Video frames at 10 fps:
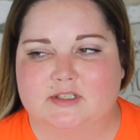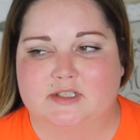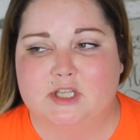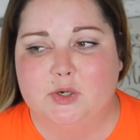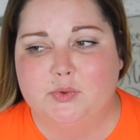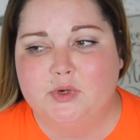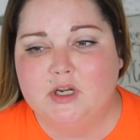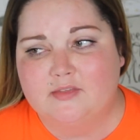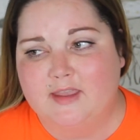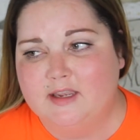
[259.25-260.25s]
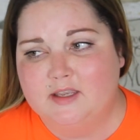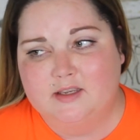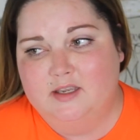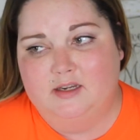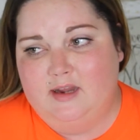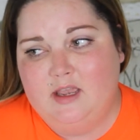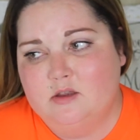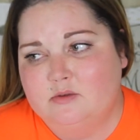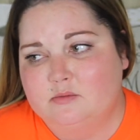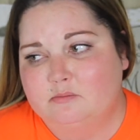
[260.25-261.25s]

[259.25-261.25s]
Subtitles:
So they can now